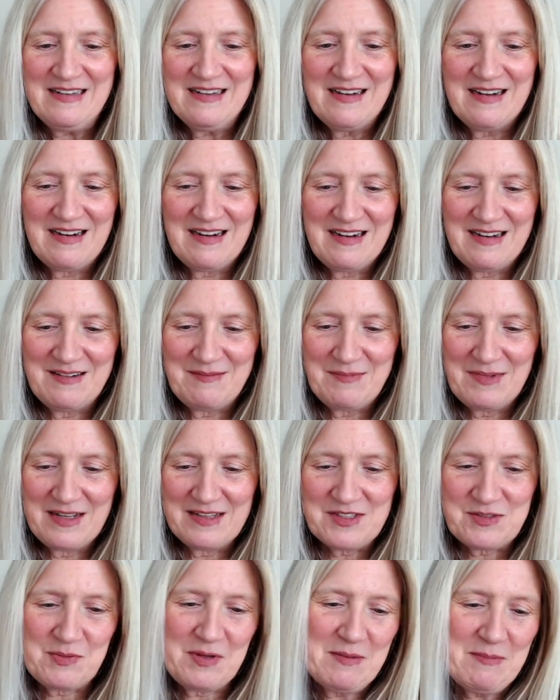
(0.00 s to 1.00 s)
Um,
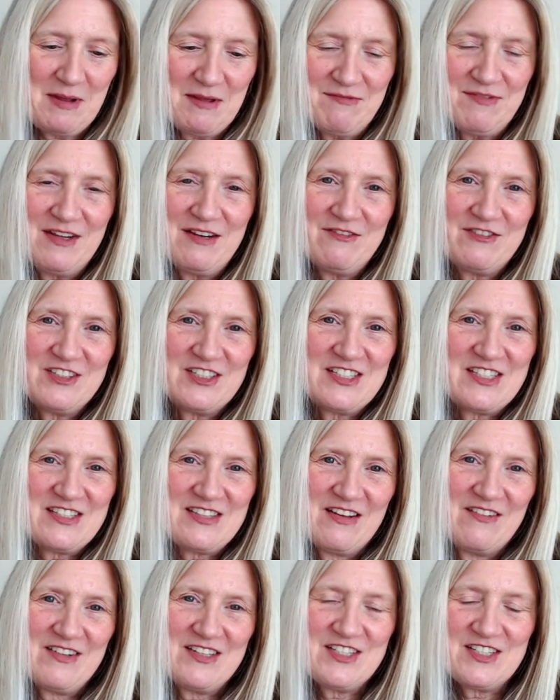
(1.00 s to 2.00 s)
it's one of my favorites,
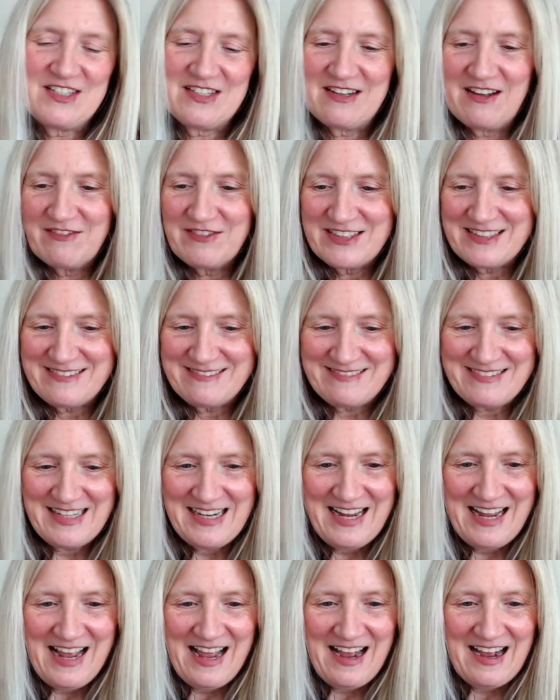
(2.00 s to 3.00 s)
though. I just love it.
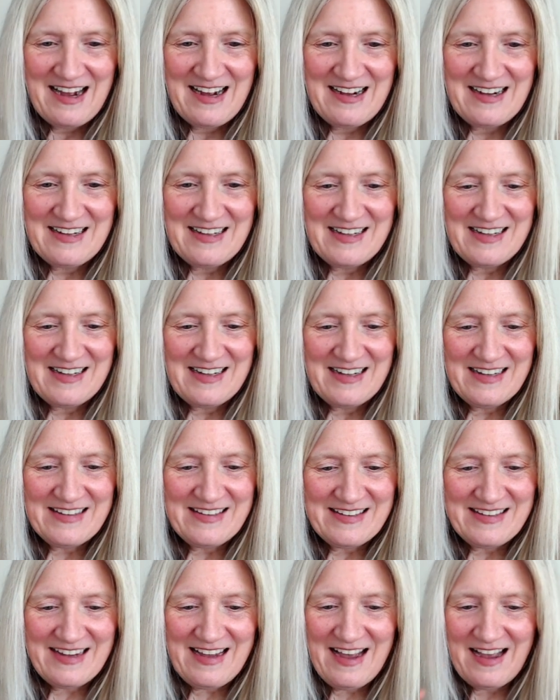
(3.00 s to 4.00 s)
Uh,
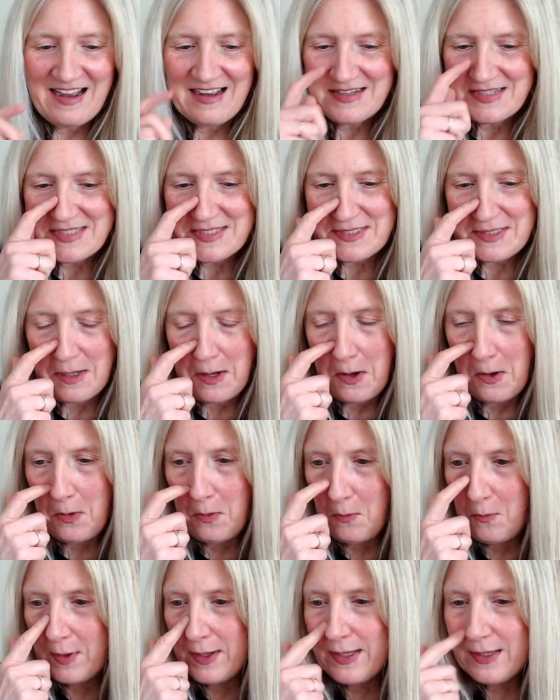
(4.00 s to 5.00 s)
yeah,
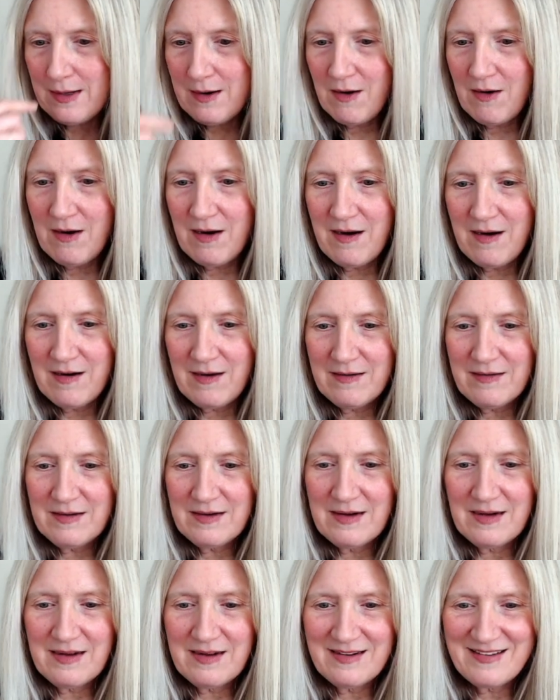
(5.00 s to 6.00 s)
so we are
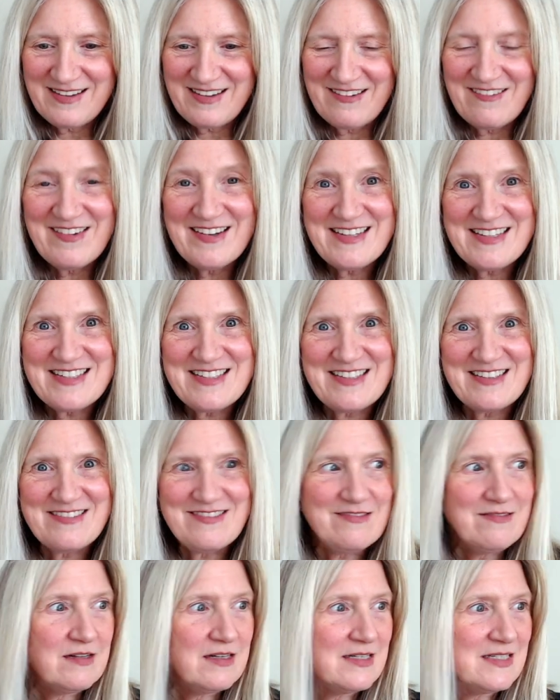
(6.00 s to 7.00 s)
uh, going
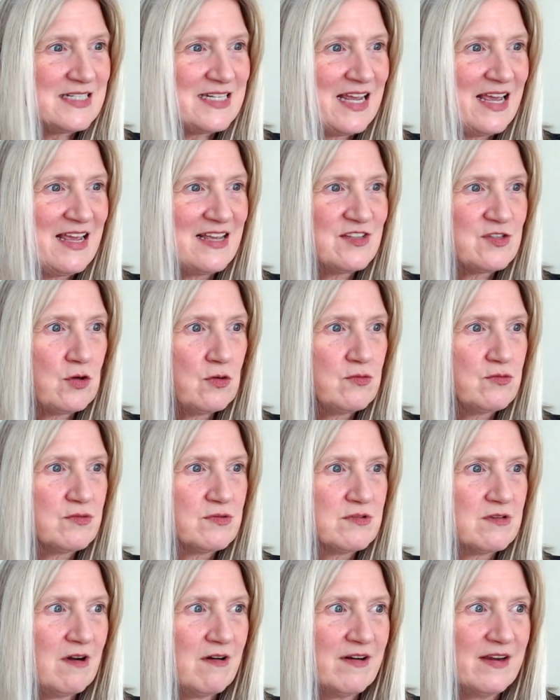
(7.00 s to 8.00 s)
to taste. Oh,
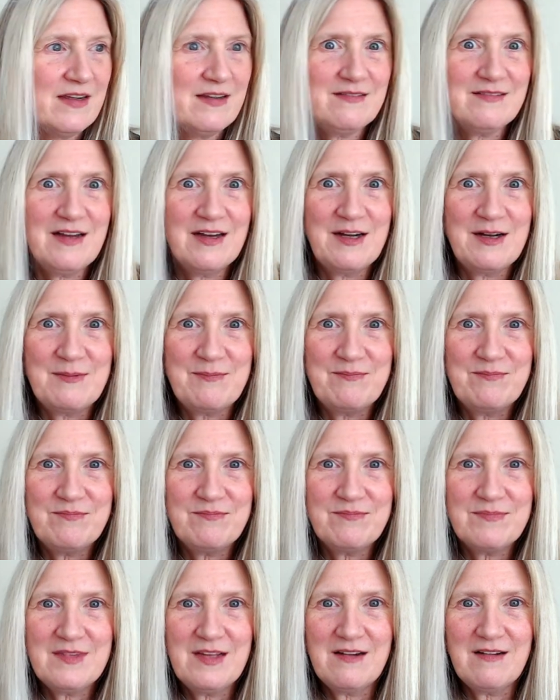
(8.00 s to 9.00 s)
sorry. Um,
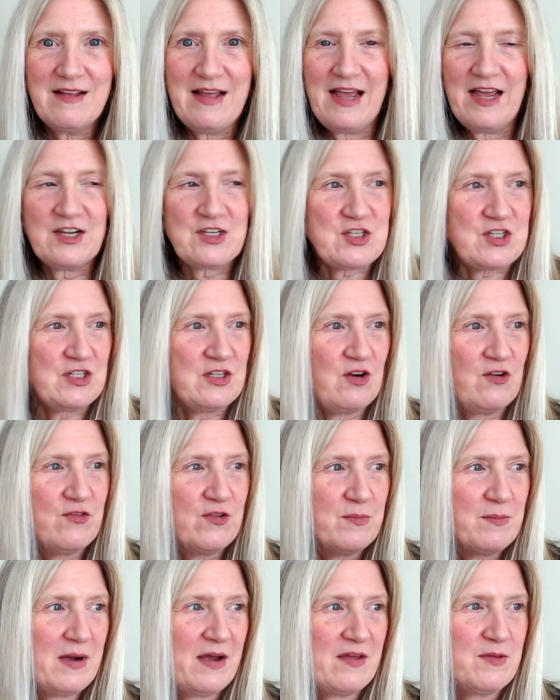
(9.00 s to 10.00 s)
little action
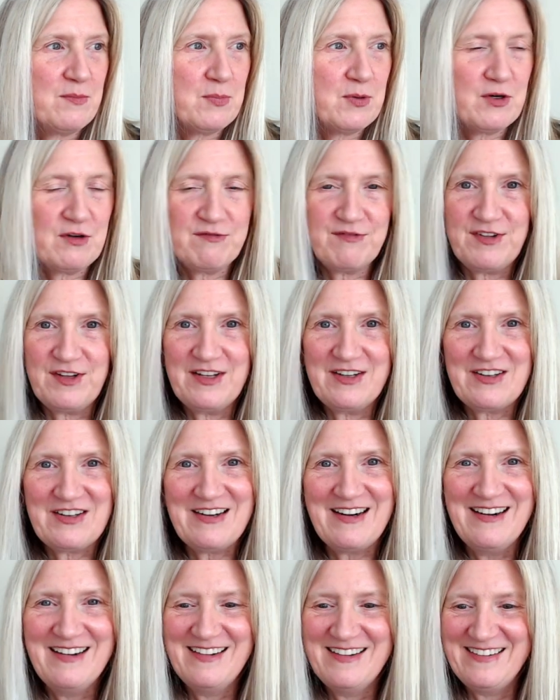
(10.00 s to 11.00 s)
over by the bird
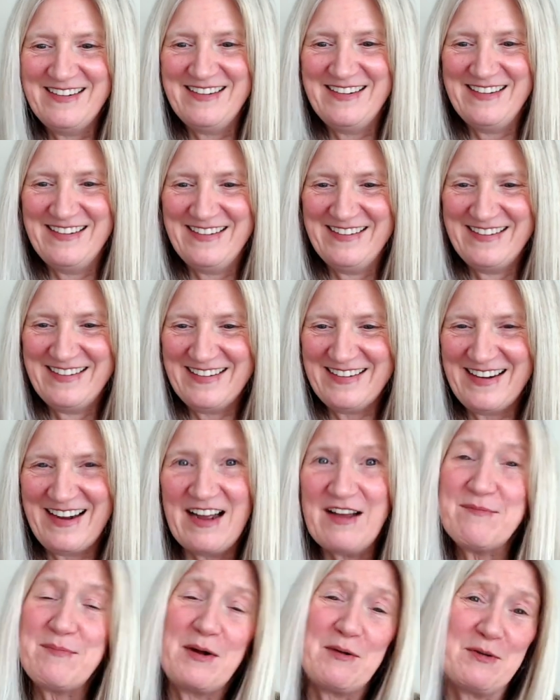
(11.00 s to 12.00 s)
feeder.
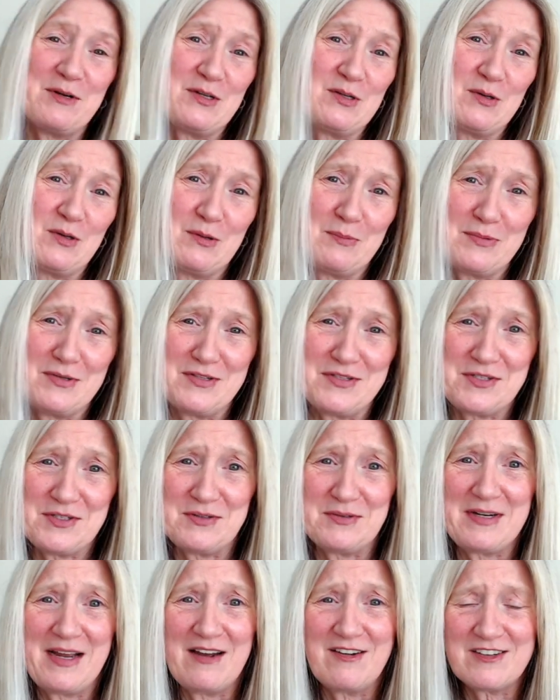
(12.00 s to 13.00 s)
I have my window open
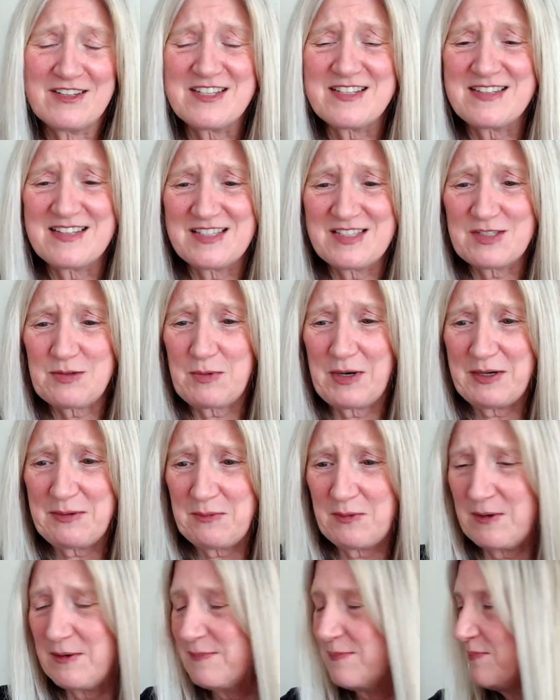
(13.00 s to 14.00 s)
too now because it's quite
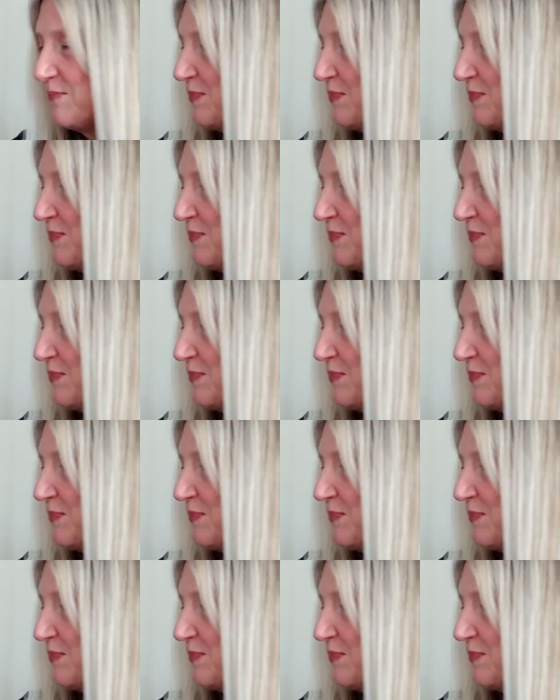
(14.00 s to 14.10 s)
warm.